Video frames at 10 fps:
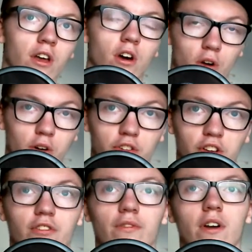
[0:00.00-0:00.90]
or
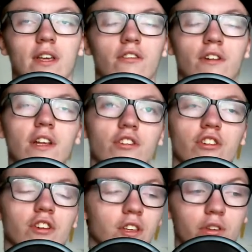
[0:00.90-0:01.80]
just fucking rich,
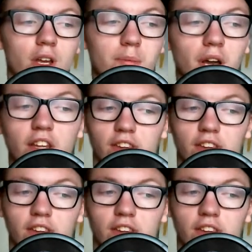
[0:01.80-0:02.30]
you can buy the